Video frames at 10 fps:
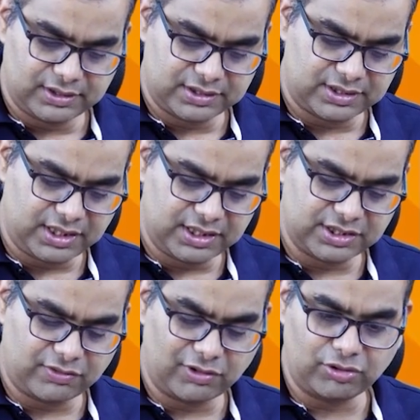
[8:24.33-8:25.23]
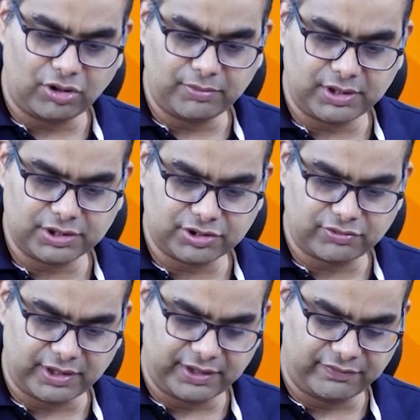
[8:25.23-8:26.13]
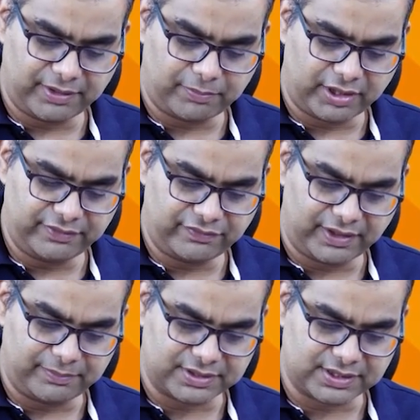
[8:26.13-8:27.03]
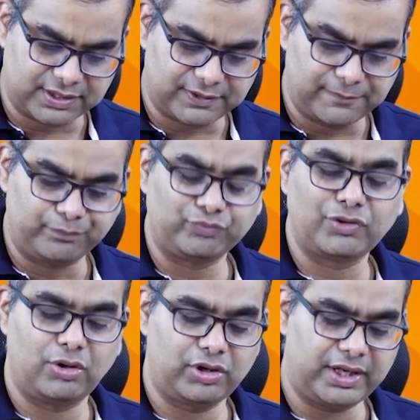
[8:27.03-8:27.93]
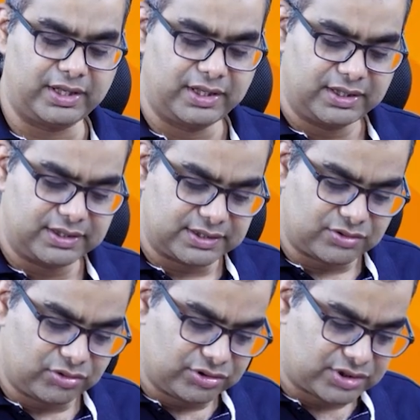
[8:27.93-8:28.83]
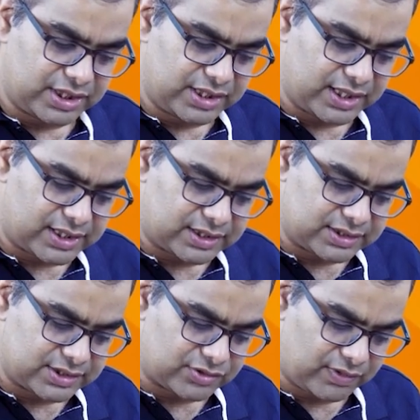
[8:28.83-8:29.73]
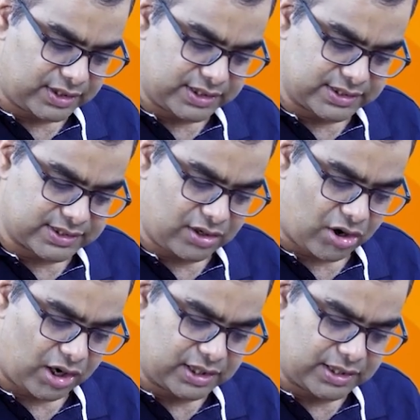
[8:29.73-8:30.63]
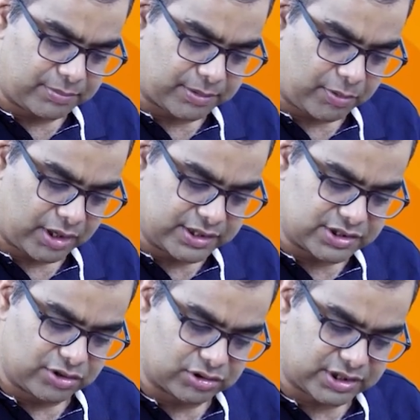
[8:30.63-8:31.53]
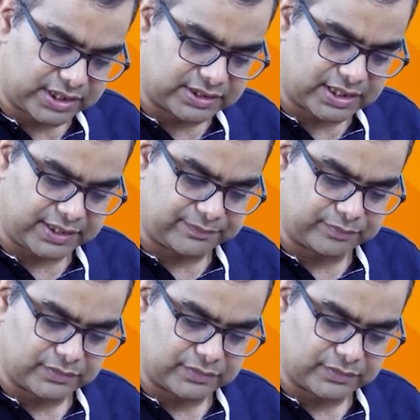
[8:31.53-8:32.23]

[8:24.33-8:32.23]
C is equal to how much? 25.5%. Okay. So you see here, this one is an odd number, 0.033.